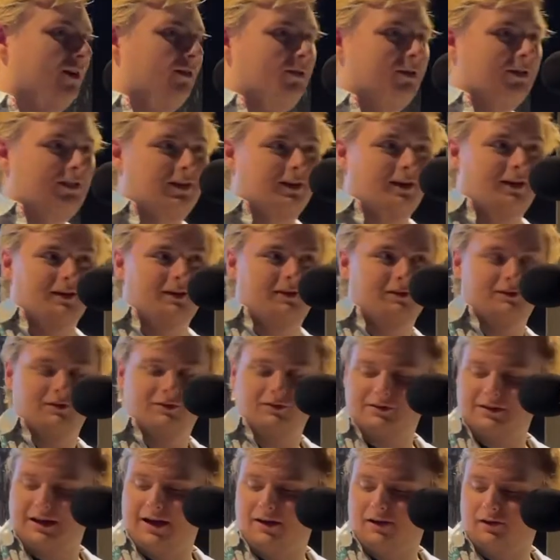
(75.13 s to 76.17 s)
with a
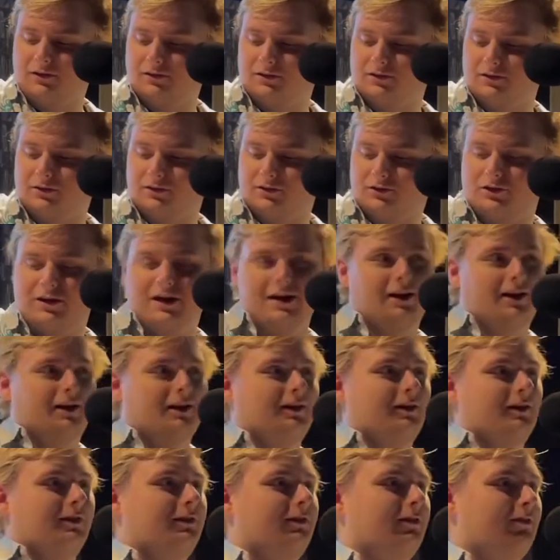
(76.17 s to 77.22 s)
title track
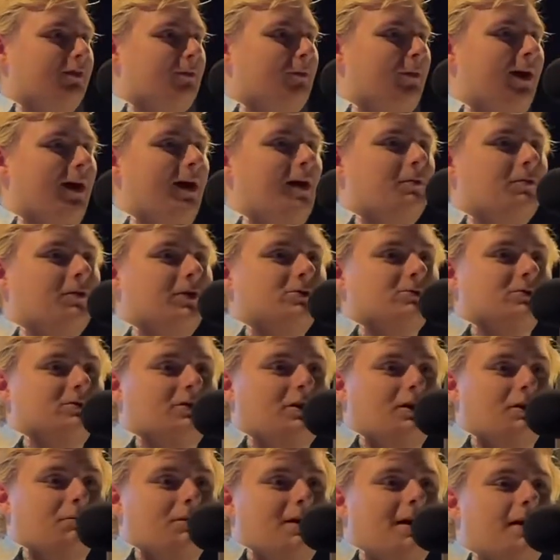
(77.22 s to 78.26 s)
from my album. This one's
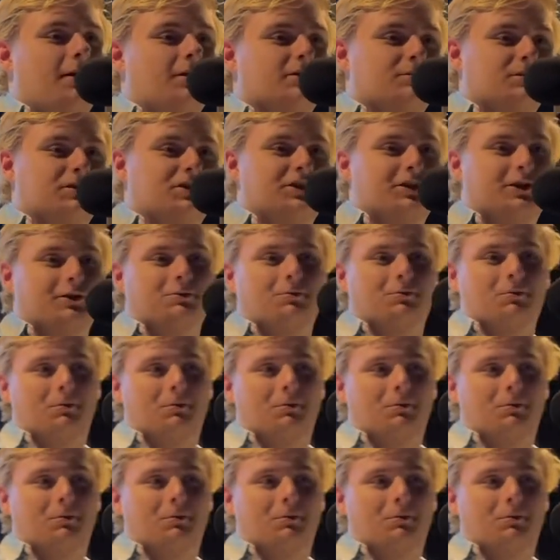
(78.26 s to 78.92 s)
called My Name's Machine.